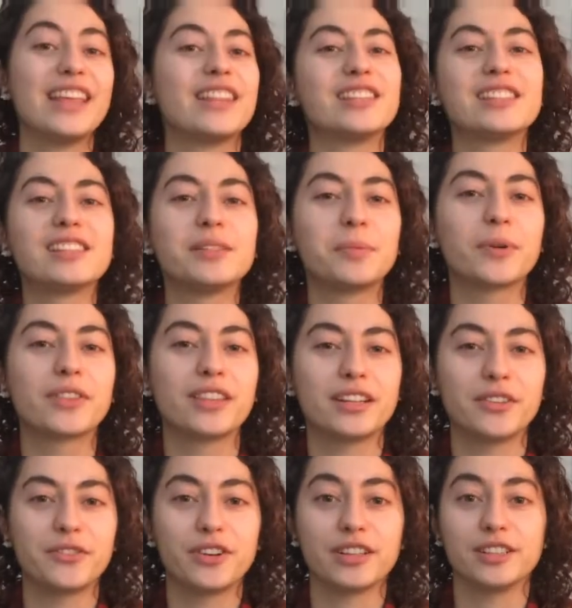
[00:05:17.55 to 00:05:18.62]
This is the book that
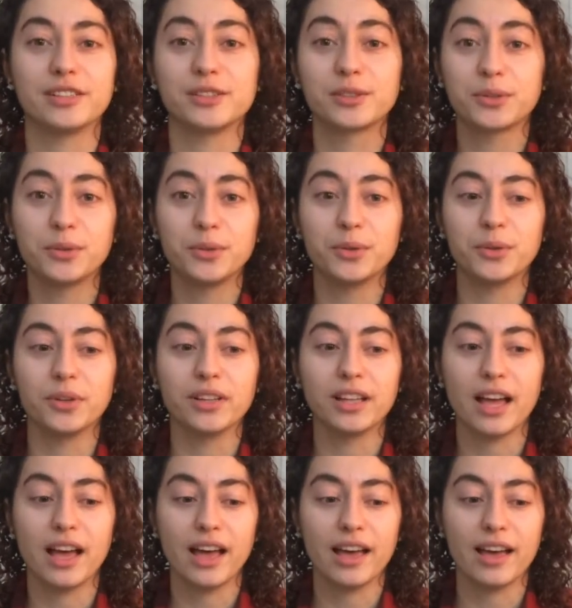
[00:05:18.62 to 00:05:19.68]
I've read at school
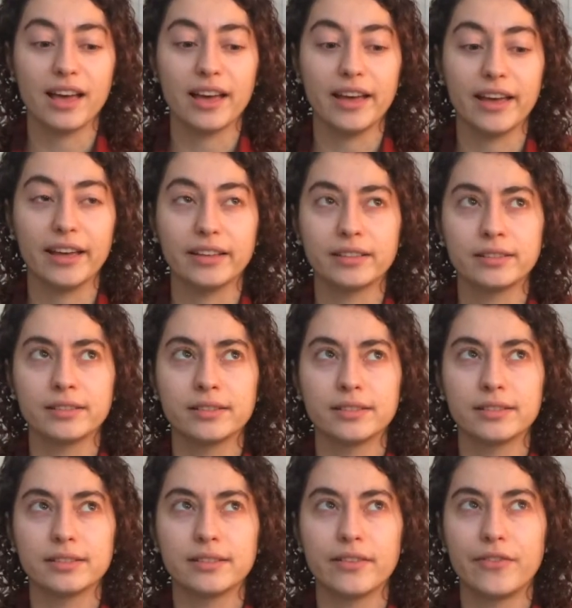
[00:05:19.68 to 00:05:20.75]
at
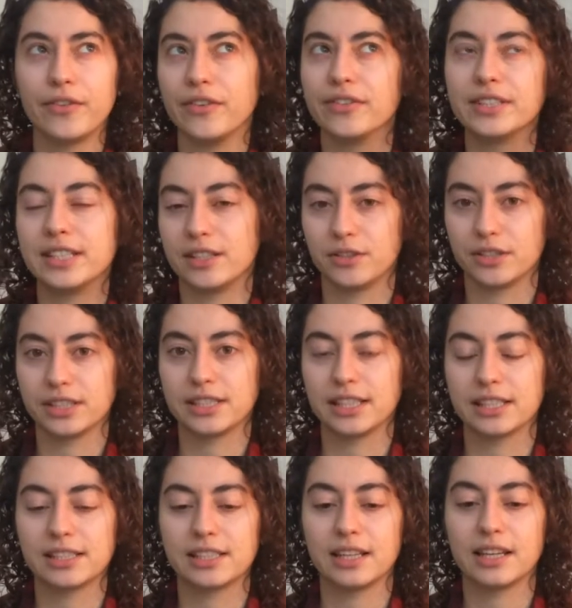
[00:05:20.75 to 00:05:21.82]
15 or
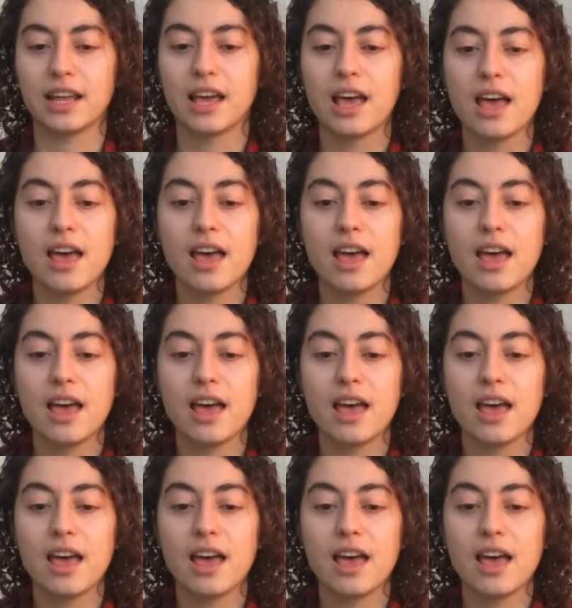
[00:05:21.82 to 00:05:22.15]
16,